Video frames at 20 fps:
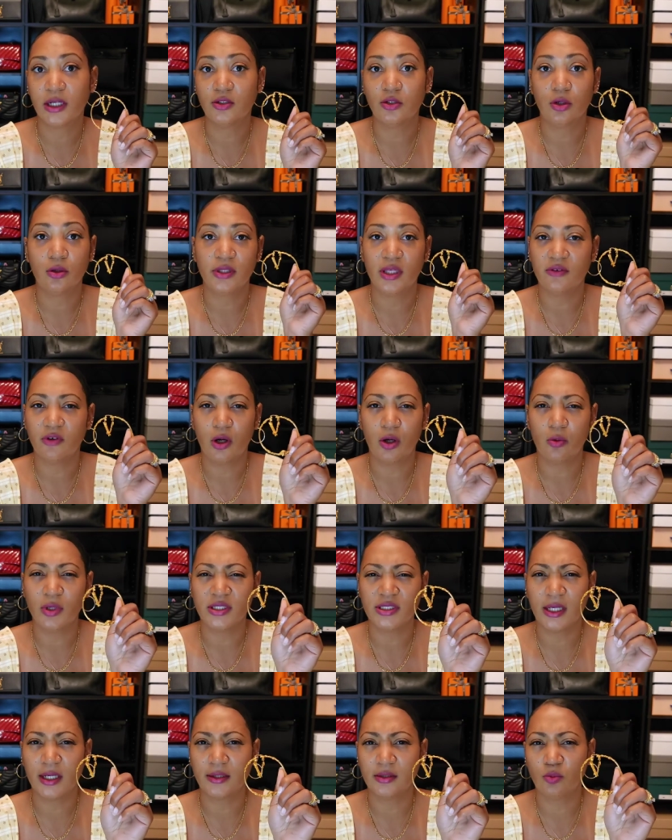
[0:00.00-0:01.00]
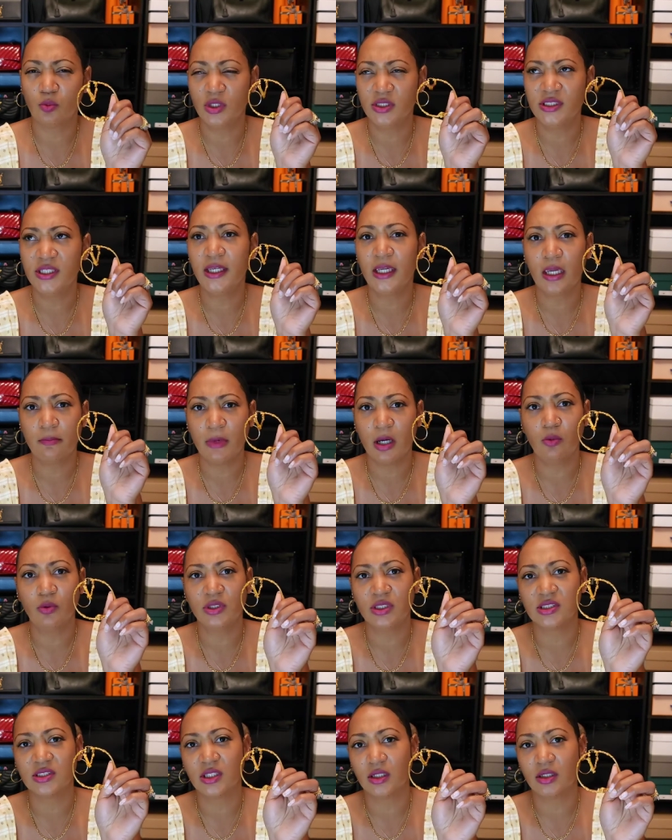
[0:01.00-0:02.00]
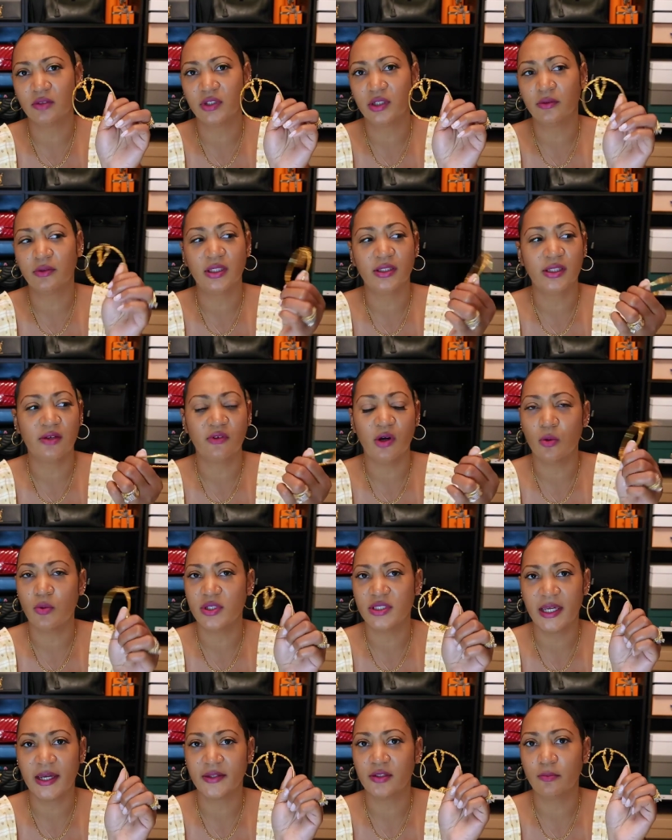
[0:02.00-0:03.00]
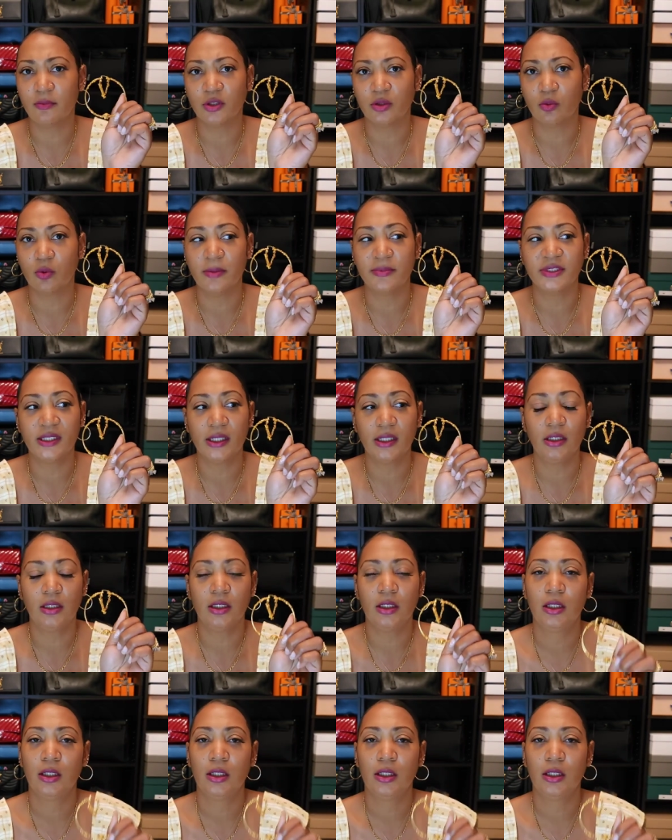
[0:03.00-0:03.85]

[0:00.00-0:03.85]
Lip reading: know, they've always had, once they came out with this style of earring, they've always had them on the website.